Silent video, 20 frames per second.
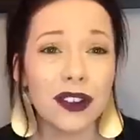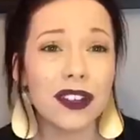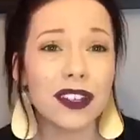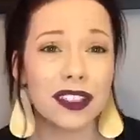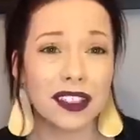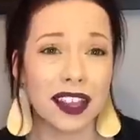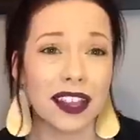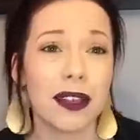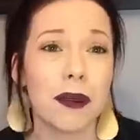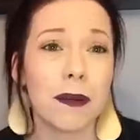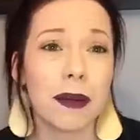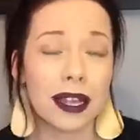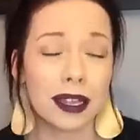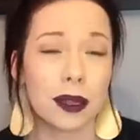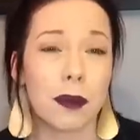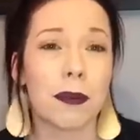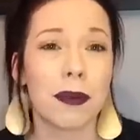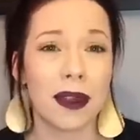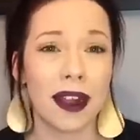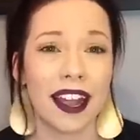to think about the
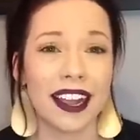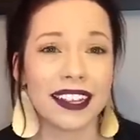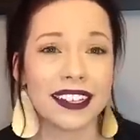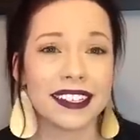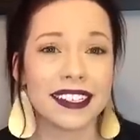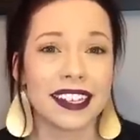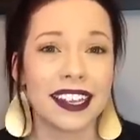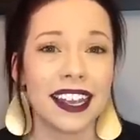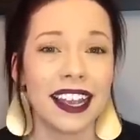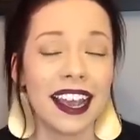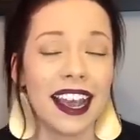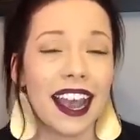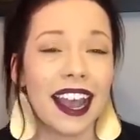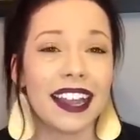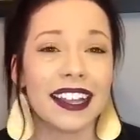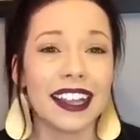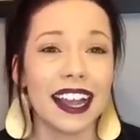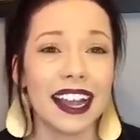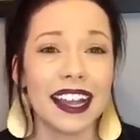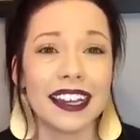price.
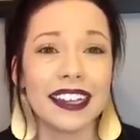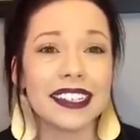And that